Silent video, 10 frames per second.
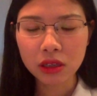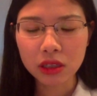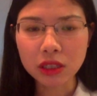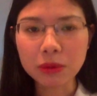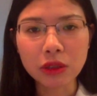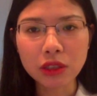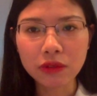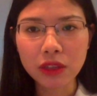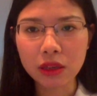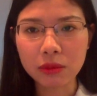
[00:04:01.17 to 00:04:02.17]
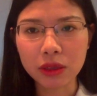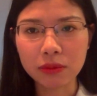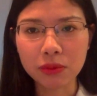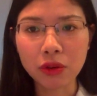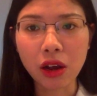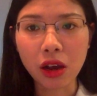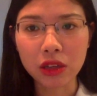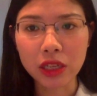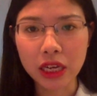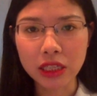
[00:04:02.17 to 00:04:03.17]
because most of them are
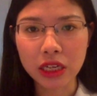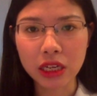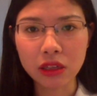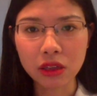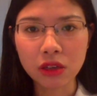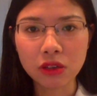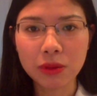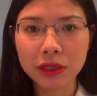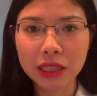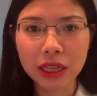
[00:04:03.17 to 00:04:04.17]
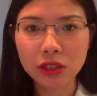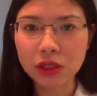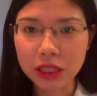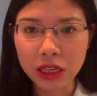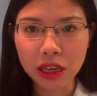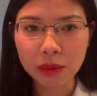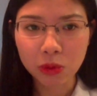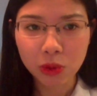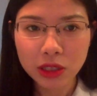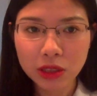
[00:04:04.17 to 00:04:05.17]
pre-allocated. You'll be assigned to a team
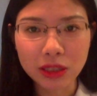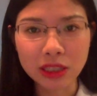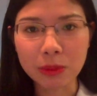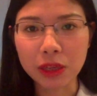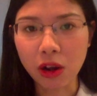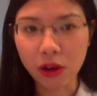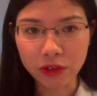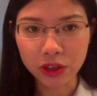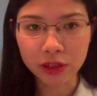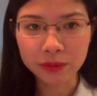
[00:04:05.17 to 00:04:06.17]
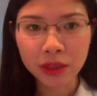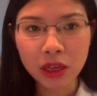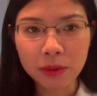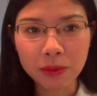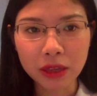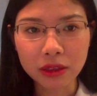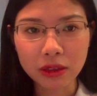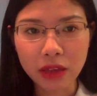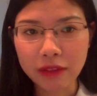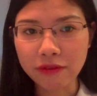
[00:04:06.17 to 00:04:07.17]
once you accept the offer. But
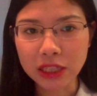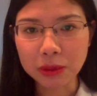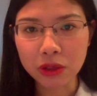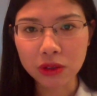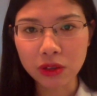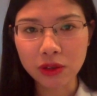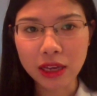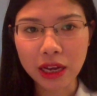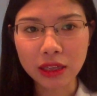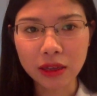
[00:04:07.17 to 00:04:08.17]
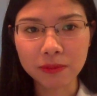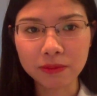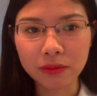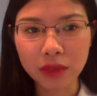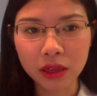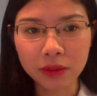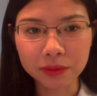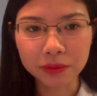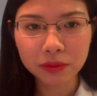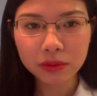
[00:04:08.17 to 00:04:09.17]
at Facebook, you got a
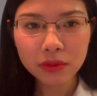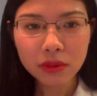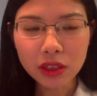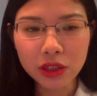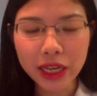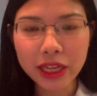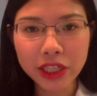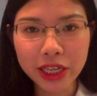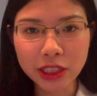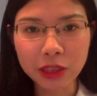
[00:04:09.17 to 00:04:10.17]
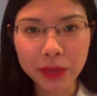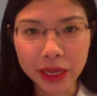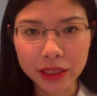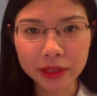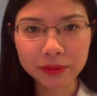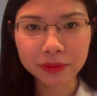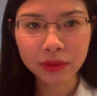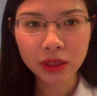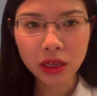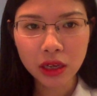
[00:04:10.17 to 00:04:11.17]
you got a chance to pick.
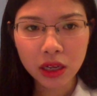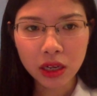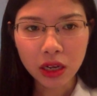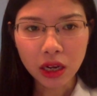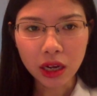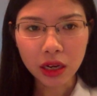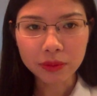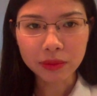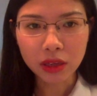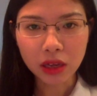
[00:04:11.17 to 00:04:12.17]
I'll